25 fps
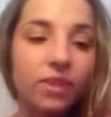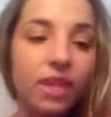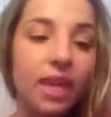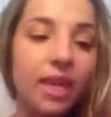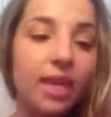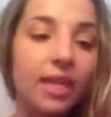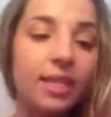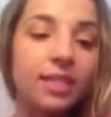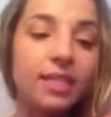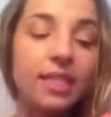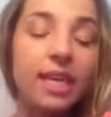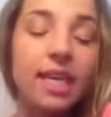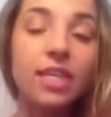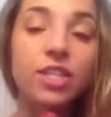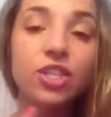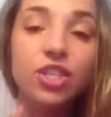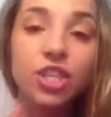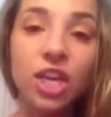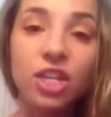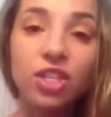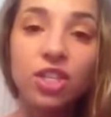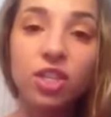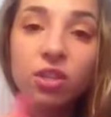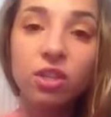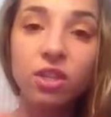It's a
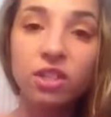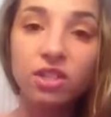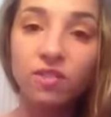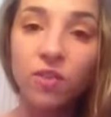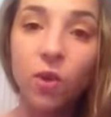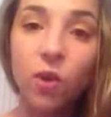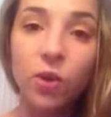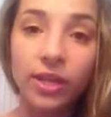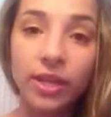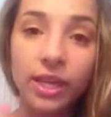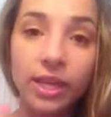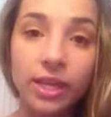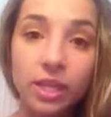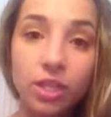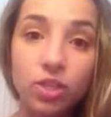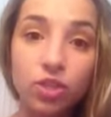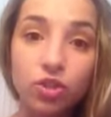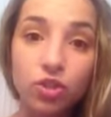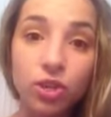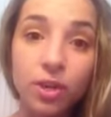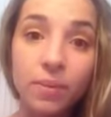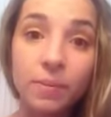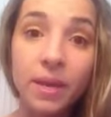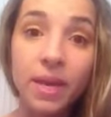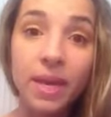gentle exfoliant
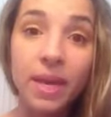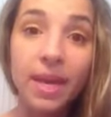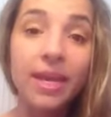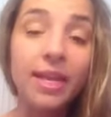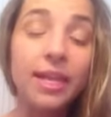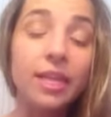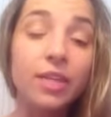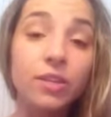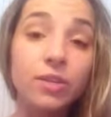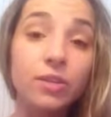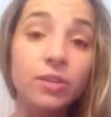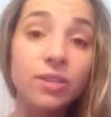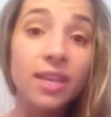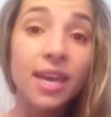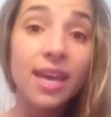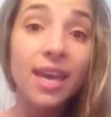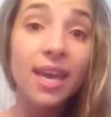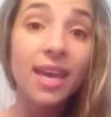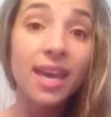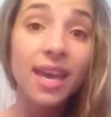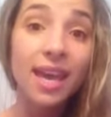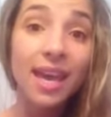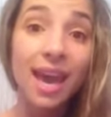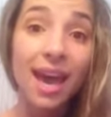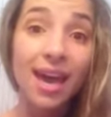treatment, and I use
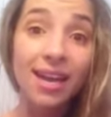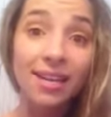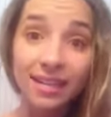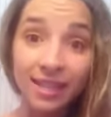it at